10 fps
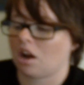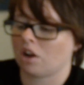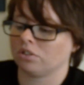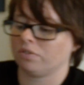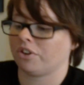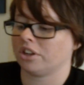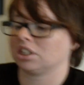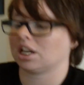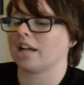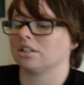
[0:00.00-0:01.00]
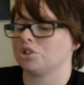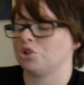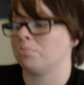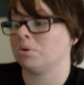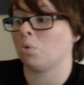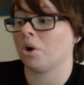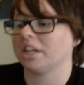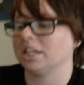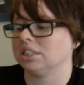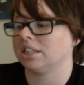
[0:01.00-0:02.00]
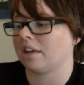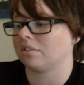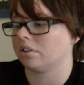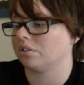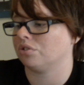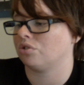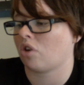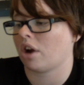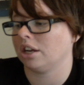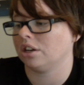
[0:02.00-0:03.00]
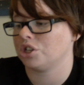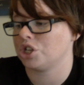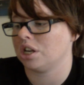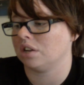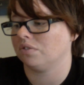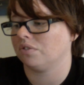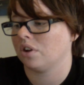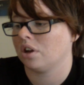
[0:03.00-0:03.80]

On first glance, you'll be working together to try and achieve